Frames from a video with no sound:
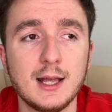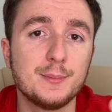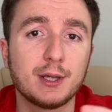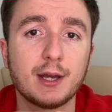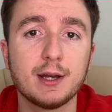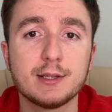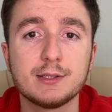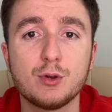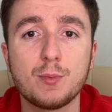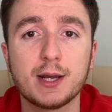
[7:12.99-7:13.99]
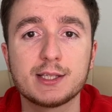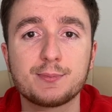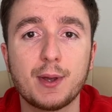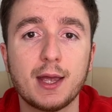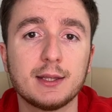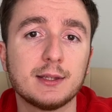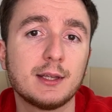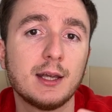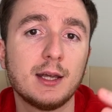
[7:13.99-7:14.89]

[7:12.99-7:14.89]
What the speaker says: because you might spend